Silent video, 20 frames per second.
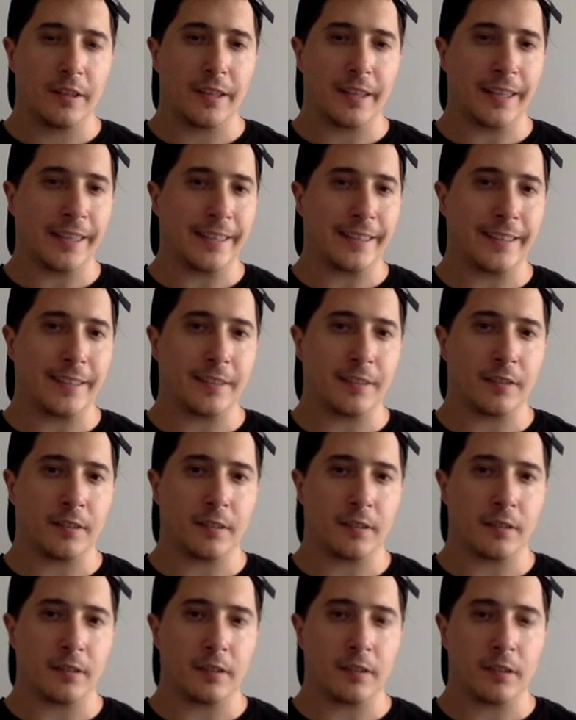and
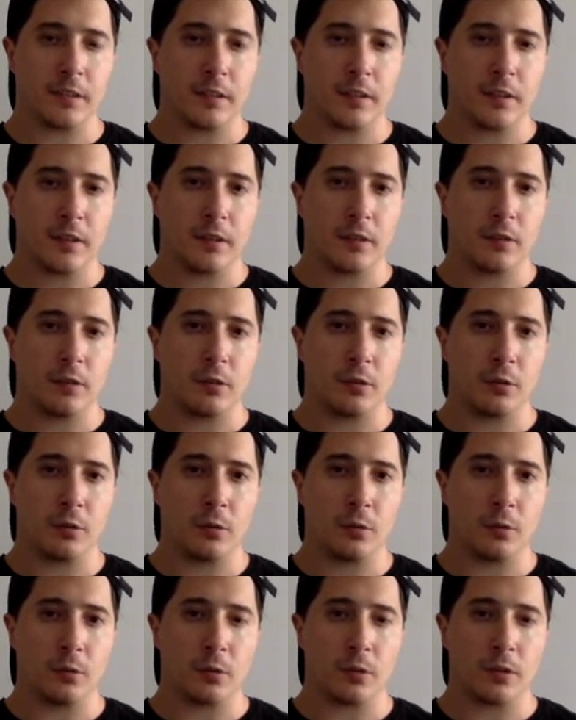listened
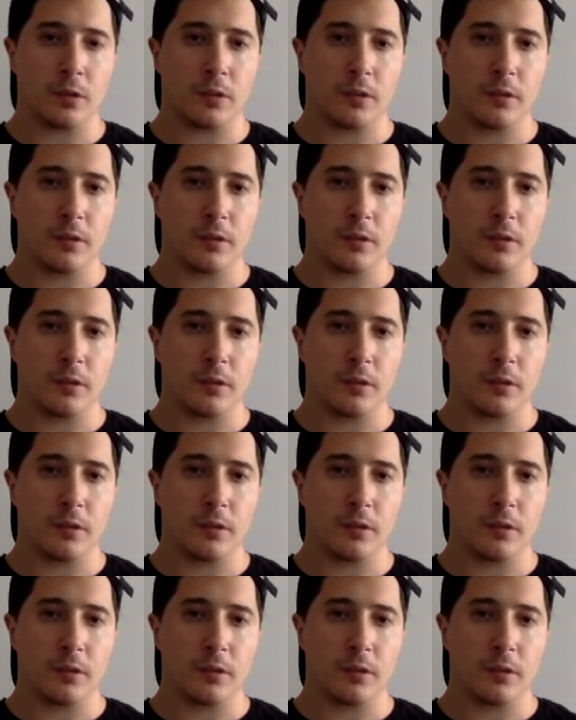to